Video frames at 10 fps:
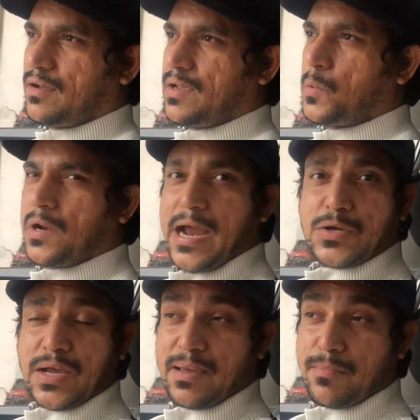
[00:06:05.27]
I would like
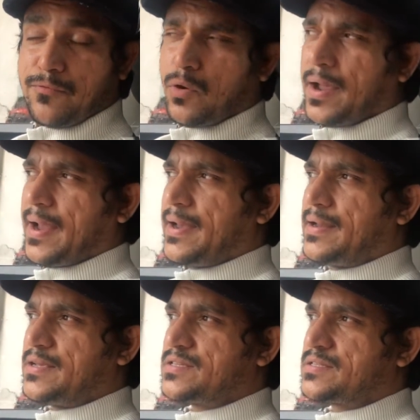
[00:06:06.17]
to give before I end,
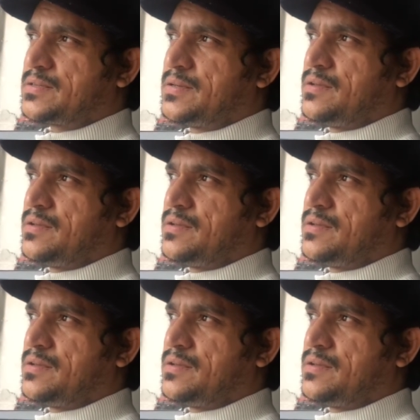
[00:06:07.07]
is